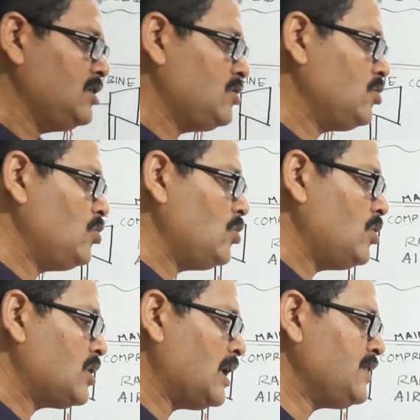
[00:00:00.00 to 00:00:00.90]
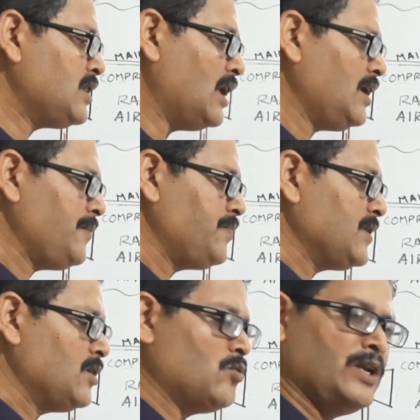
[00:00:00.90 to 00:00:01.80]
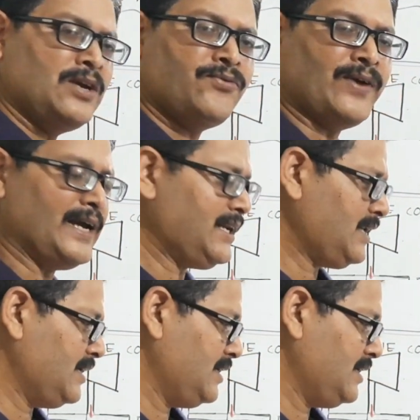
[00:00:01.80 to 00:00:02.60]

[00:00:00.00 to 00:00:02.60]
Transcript: to run the cooling fan